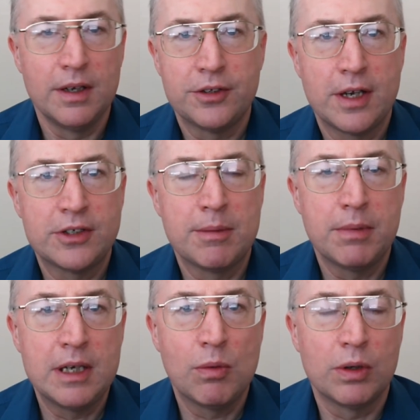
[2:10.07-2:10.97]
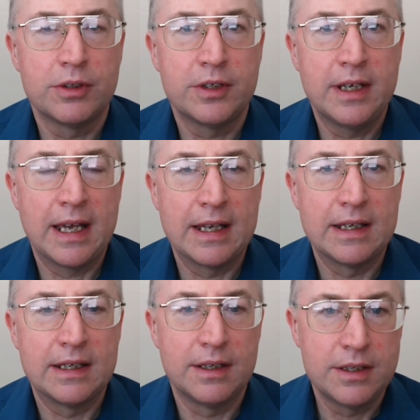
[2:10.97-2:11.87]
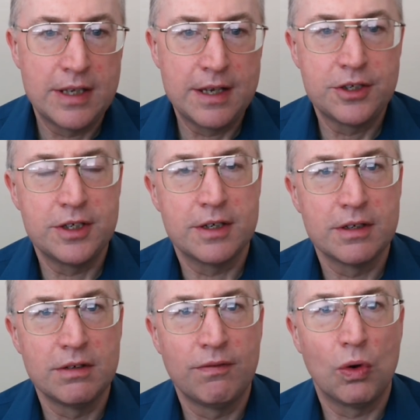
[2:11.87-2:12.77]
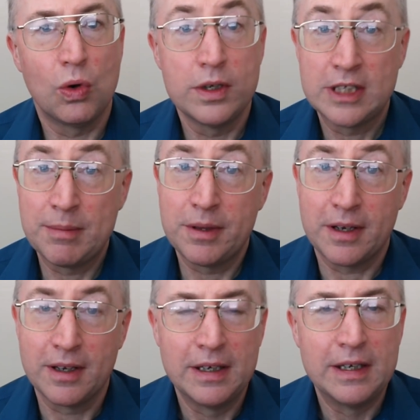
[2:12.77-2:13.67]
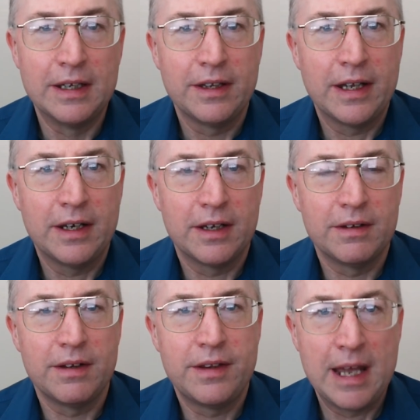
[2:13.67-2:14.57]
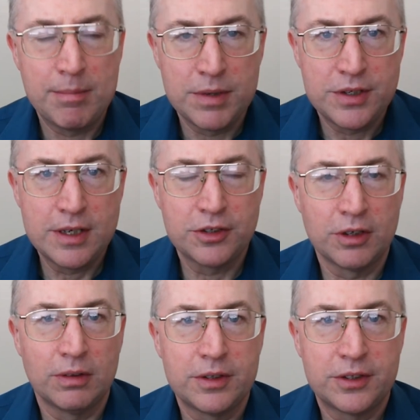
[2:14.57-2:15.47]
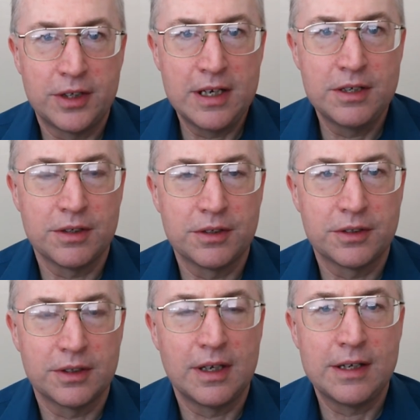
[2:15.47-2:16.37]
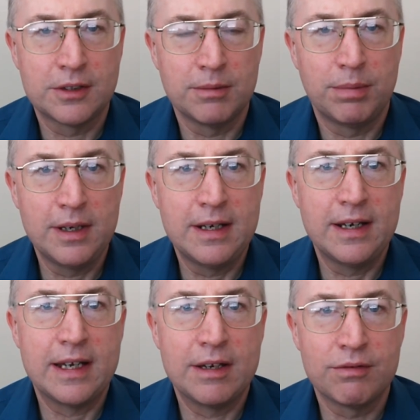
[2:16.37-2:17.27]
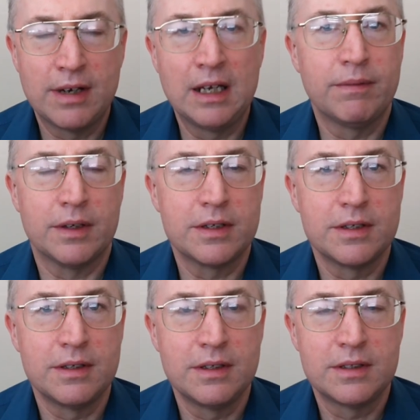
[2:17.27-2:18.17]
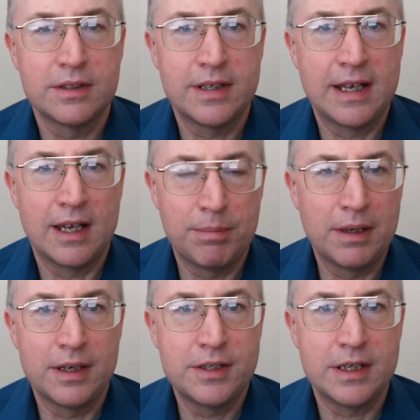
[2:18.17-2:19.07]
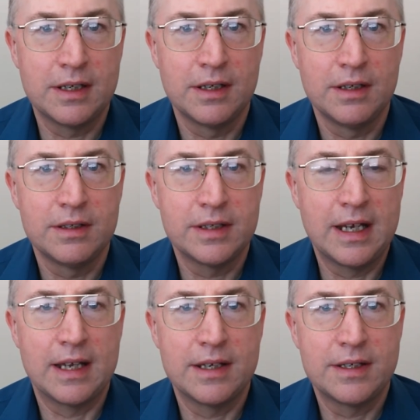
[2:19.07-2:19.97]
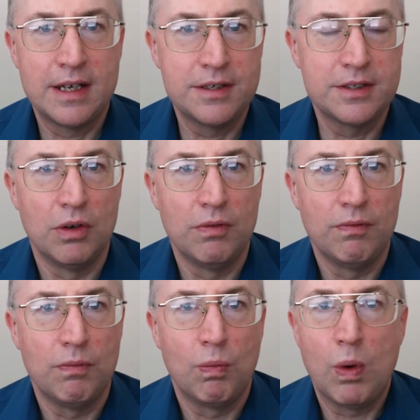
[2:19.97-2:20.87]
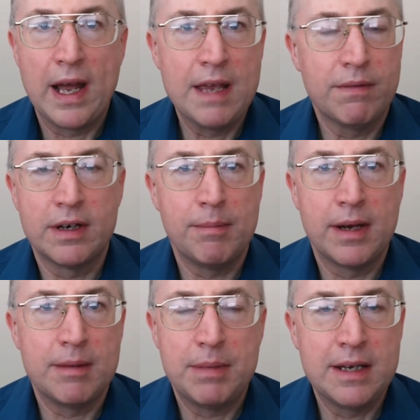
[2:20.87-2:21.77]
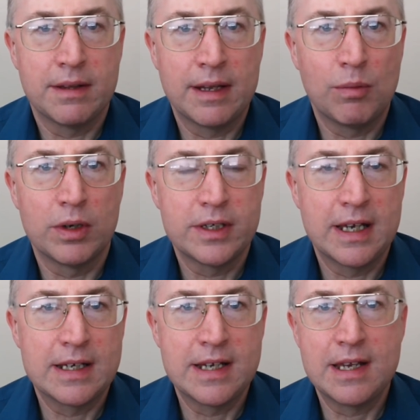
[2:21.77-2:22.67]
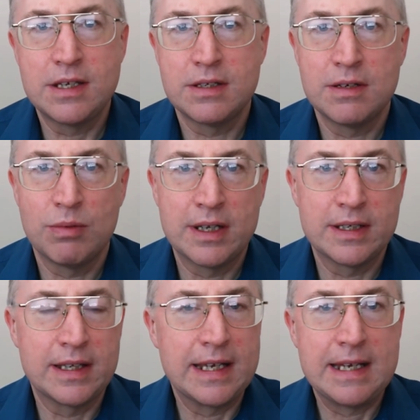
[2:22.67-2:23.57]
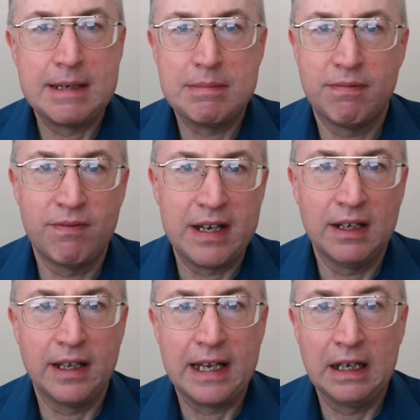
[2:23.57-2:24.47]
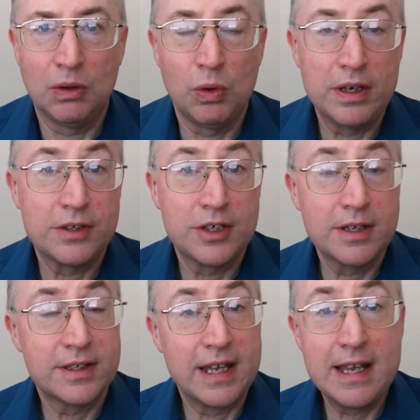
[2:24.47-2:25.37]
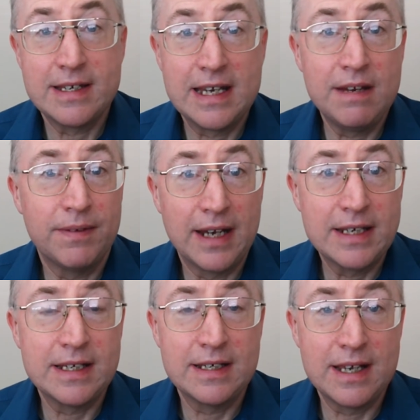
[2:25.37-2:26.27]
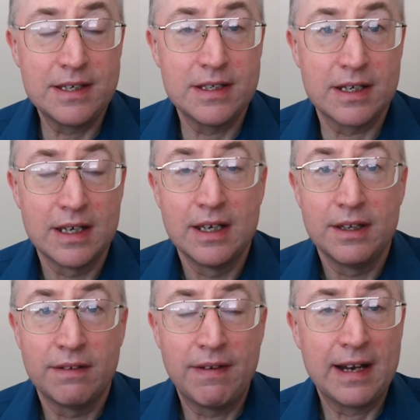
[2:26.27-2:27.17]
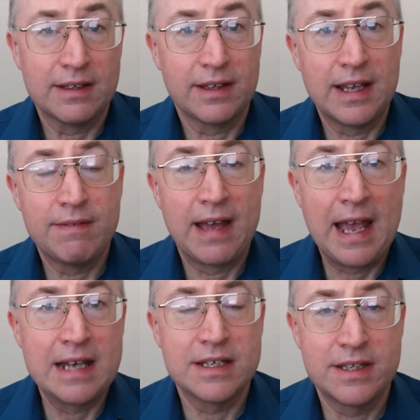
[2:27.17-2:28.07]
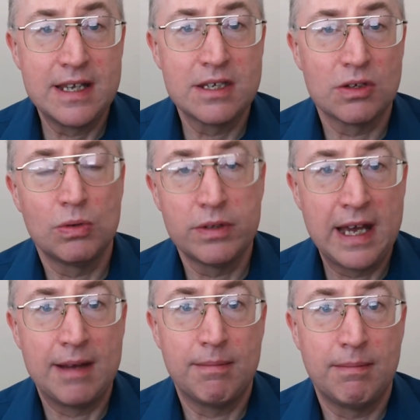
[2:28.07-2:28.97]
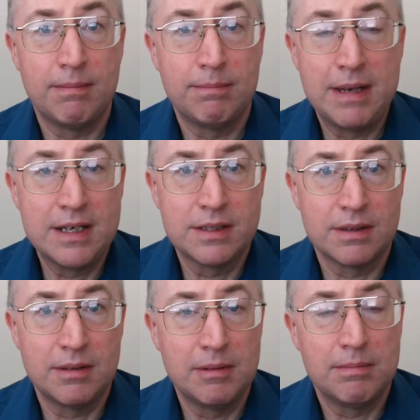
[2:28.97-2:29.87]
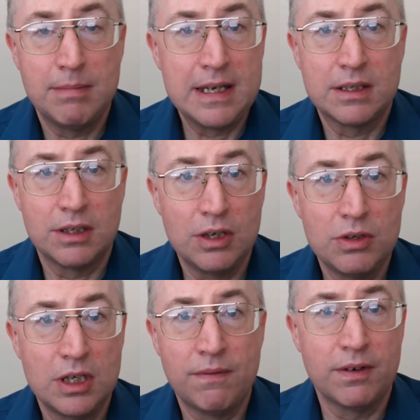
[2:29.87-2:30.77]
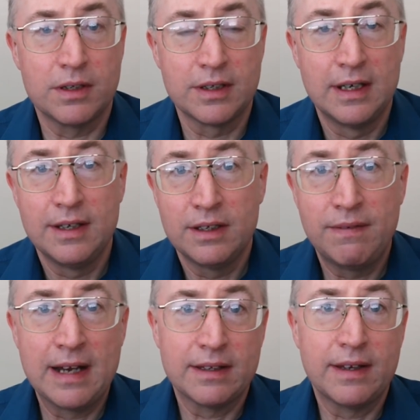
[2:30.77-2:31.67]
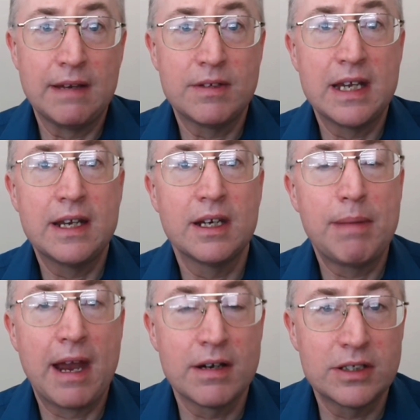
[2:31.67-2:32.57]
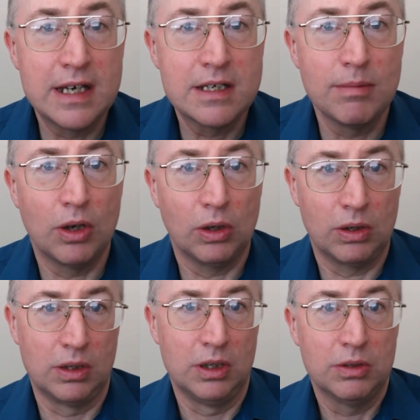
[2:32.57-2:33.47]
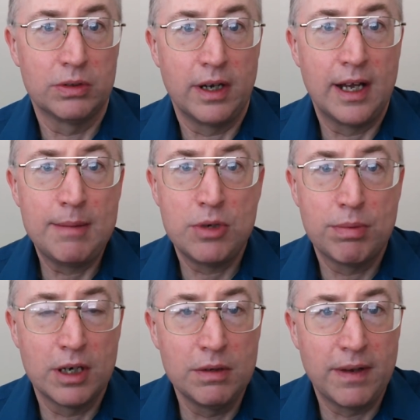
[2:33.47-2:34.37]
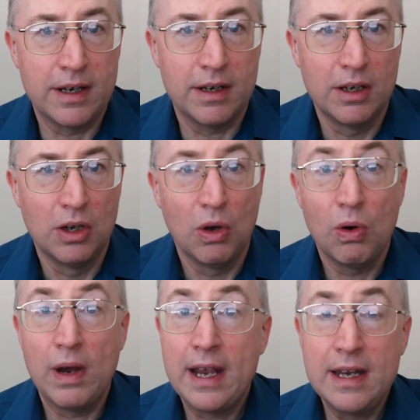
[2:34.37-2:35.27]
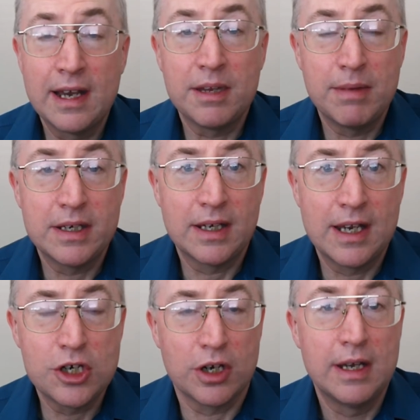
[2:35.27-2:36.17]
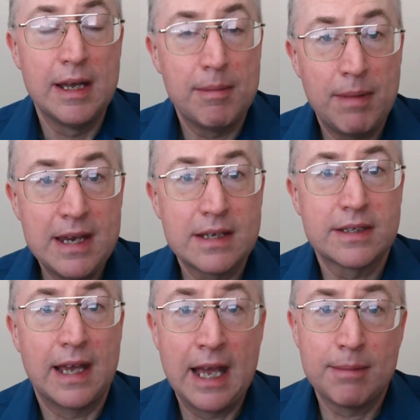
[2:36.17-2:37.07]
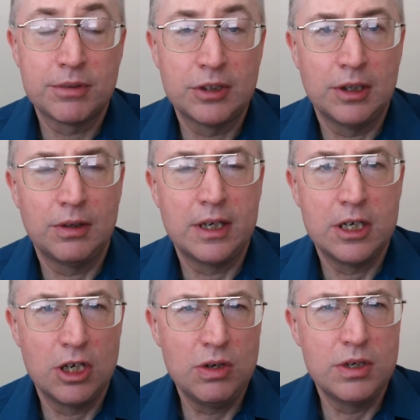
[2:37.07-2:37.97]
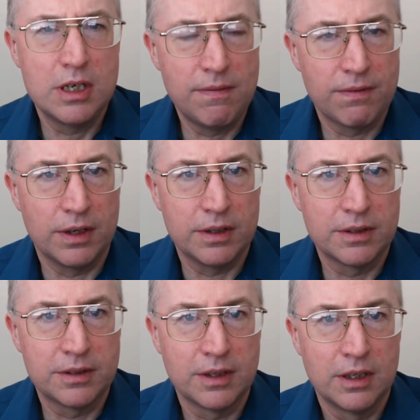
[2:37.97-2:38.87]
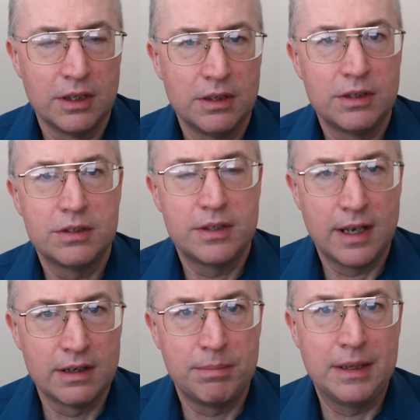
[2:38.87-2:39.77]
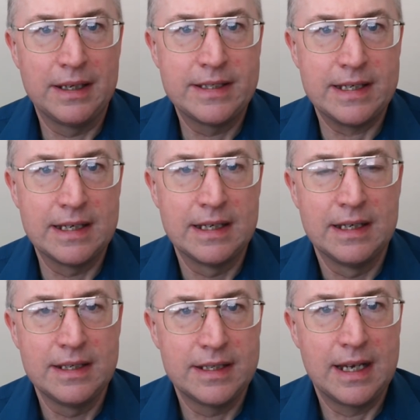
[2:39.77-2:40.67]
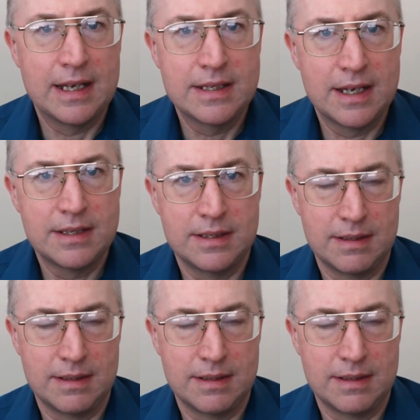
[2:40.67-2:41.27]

Say somebody wants to get tested for something, then their medicinal status is completely irrelevant to their ability to get tested. Whyever it might be that they want to get tested, whether they feel ill or it's just their day for getting tested, the fact that they've had this or that medicine makes no difference. The fact that they've taken a paracetamol or an ibuprofen or any other medication makes absolutely no difference to their ability to get tested.